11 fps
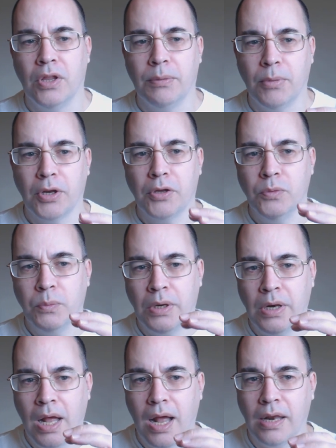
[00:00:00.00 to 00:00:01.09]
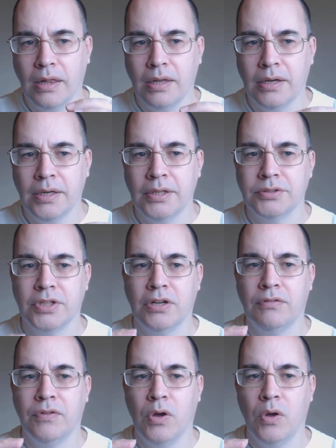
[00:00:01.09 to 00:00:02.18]
the molecule will align
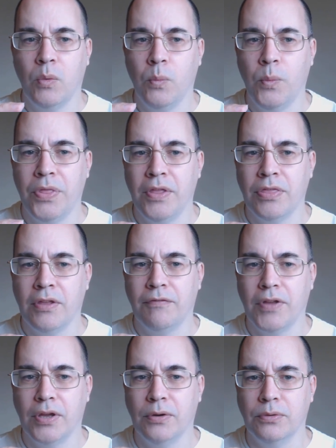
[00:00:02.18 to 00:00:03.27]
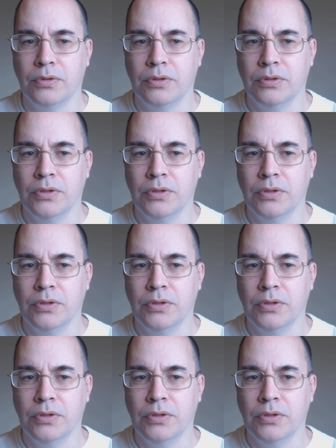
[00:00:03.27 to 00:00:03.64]
itself within the field.